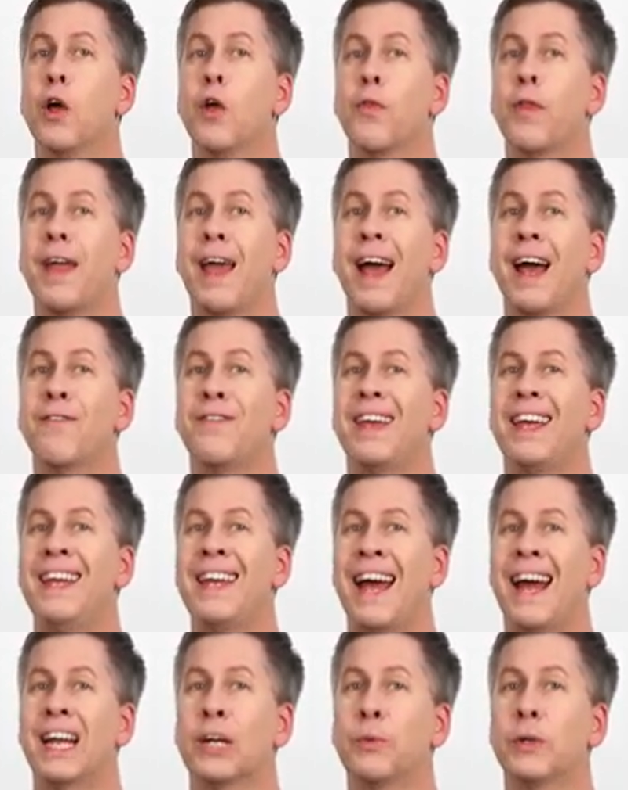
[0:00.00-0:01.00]
They have
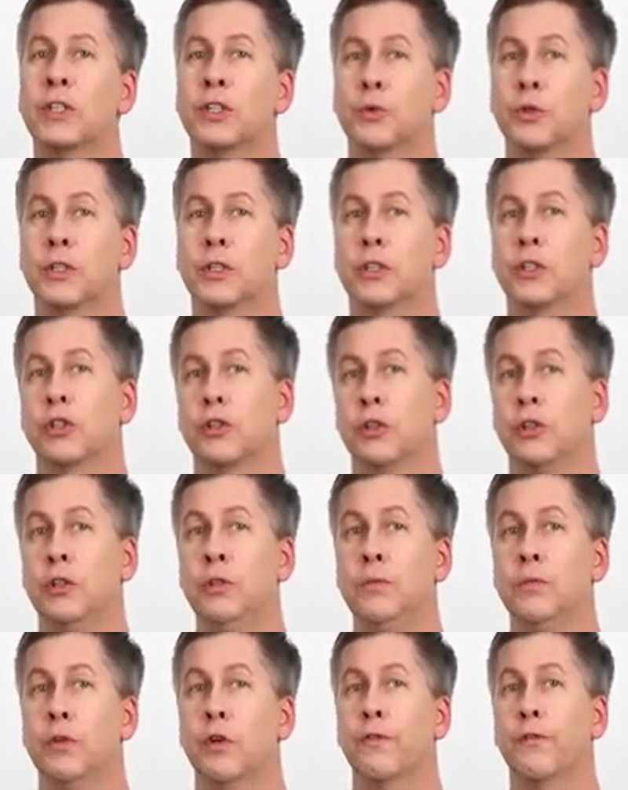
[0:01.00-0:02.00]
inadequate source
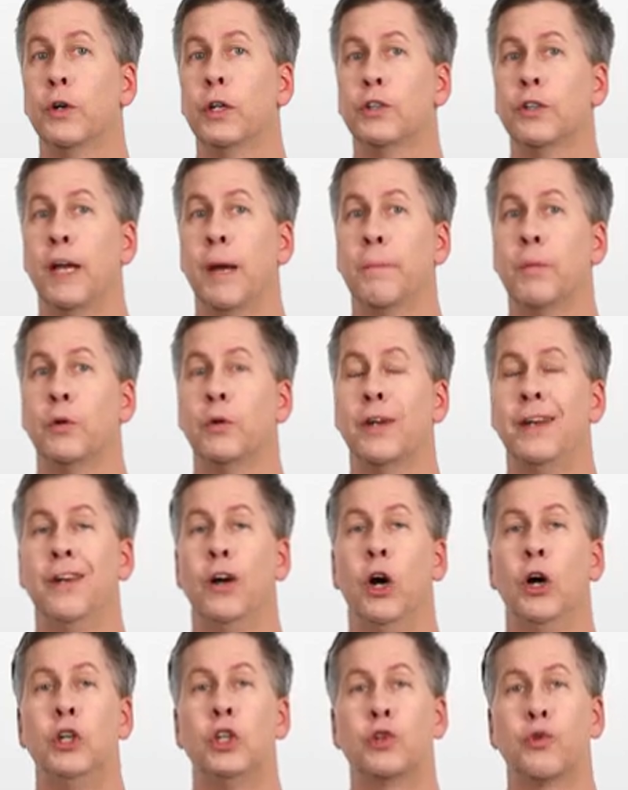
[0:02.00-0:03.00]
control, for example, an
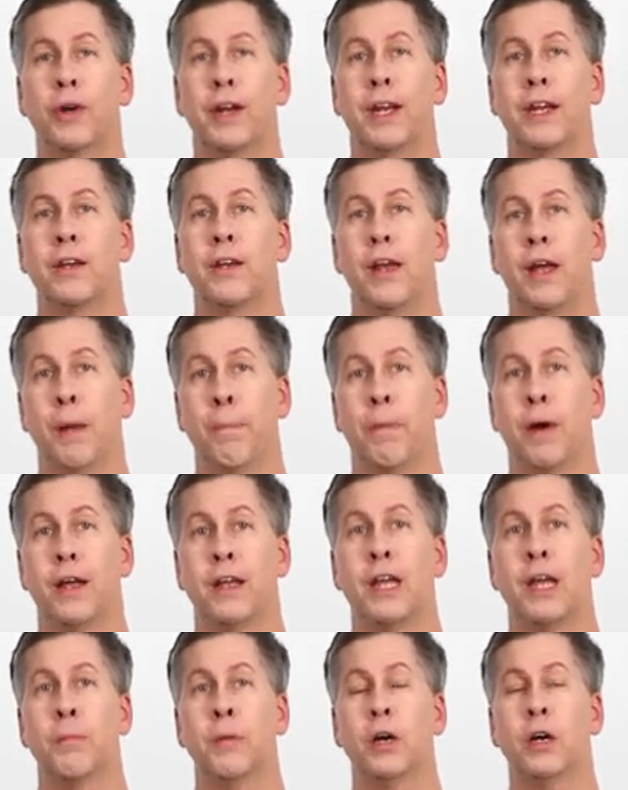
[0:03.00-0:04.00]
undrained
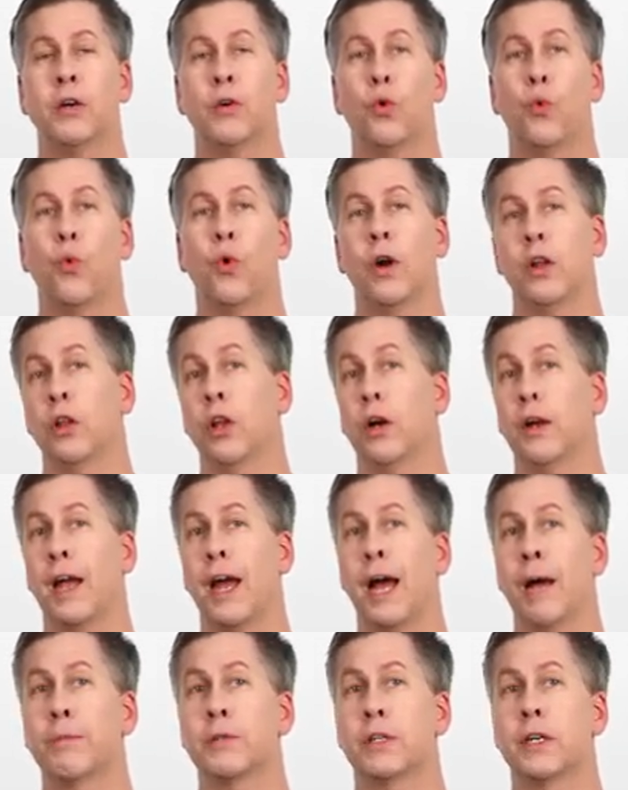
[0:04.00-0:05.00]
empyema or lung
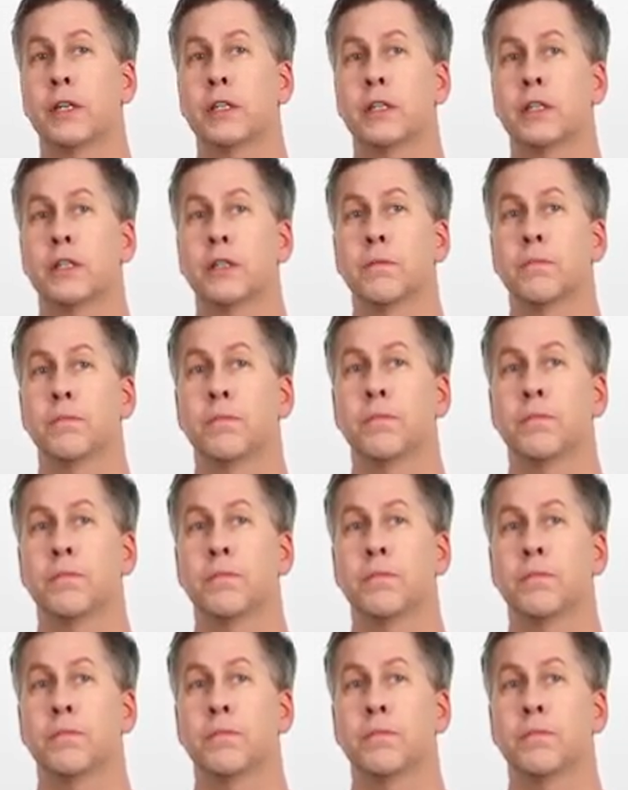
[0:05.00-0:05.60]
abscess.